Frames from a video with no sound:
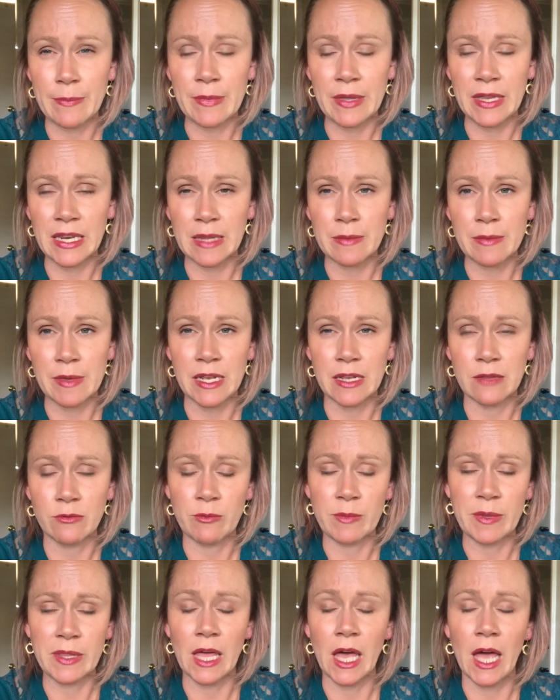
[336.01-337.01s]
Medium heated
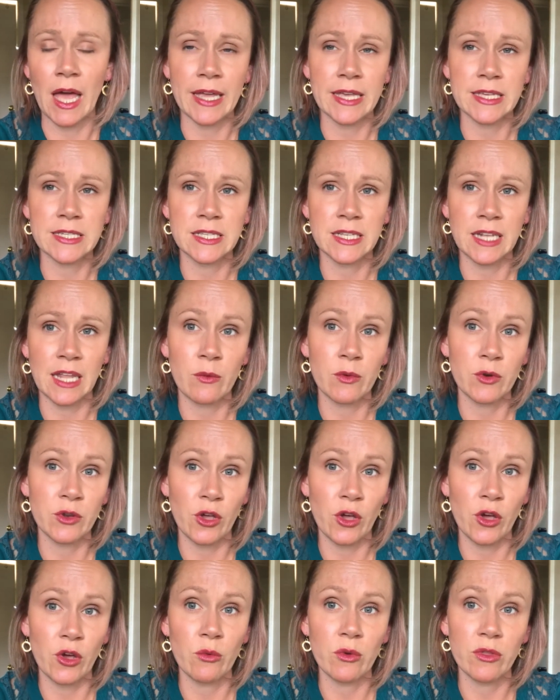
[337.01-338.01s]
would be the highest that I would
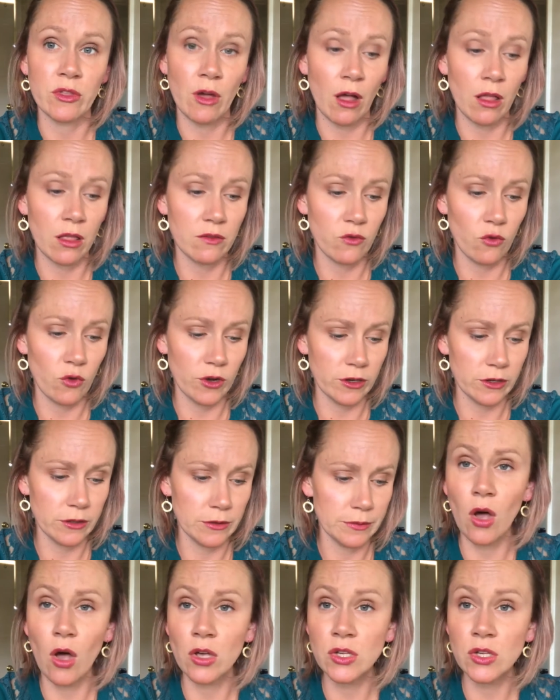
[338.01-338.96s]
go with olive oil.